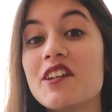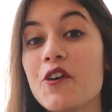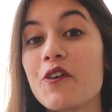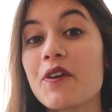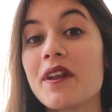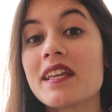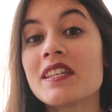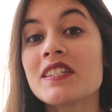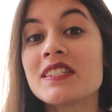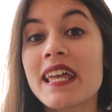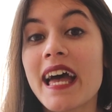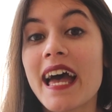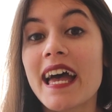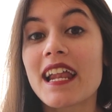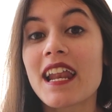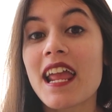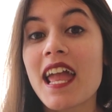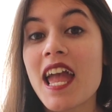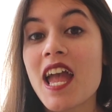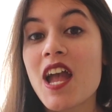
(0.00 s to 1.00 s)
notice
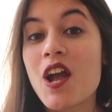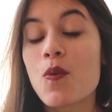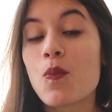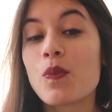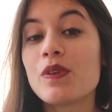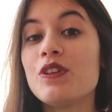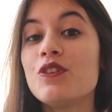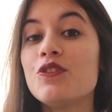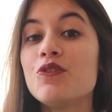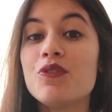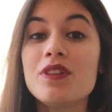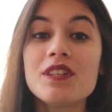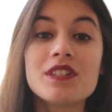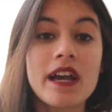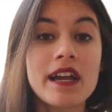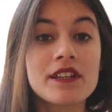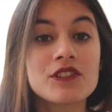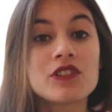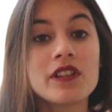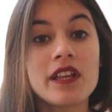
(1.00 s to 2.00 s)
that when you do these
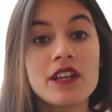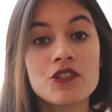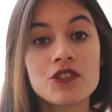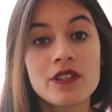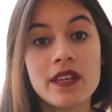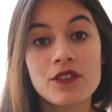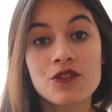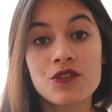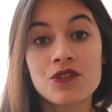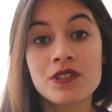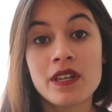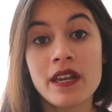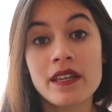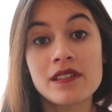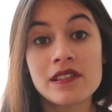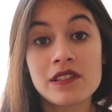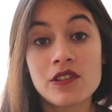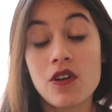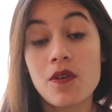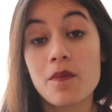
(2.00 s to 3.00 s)
isolation
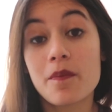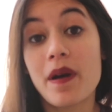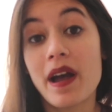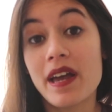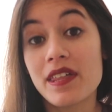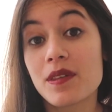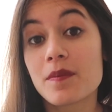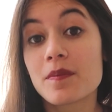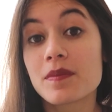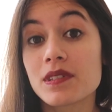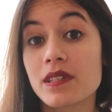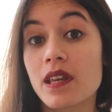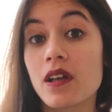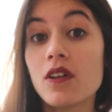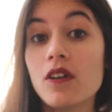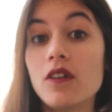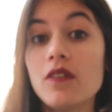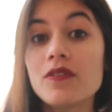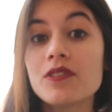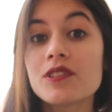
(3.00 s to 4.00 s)
exercises by
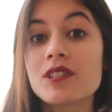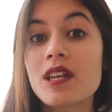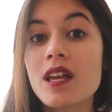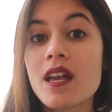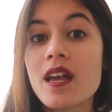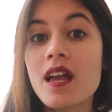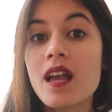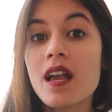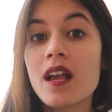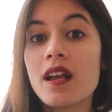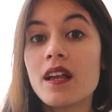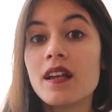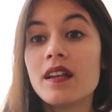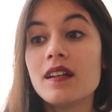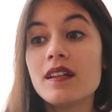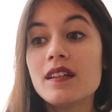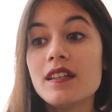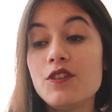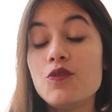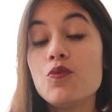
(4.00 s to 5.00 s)
themselves,
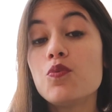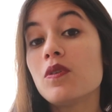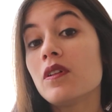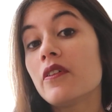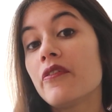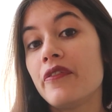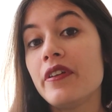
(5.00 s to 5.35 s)
you will